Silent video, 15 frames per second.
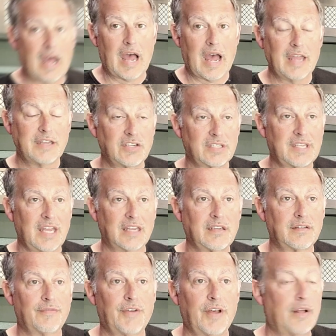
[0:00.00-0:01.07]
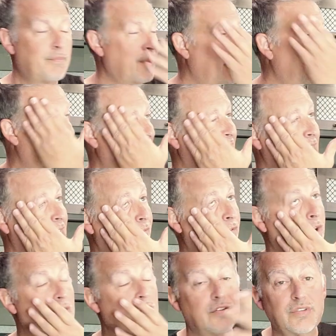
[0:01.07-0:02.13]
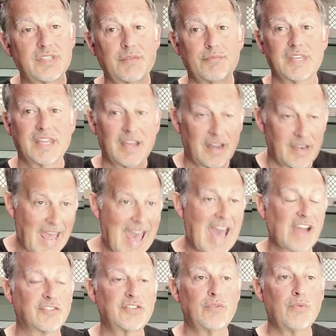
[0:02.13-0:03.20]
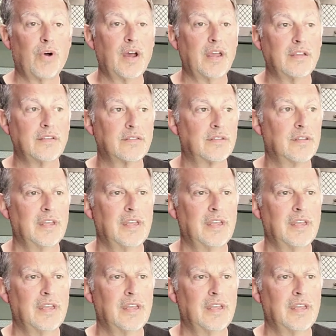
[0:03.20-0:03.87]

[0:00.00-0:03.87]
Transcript: I just had to develop, like, if we're going to do something on action-wise.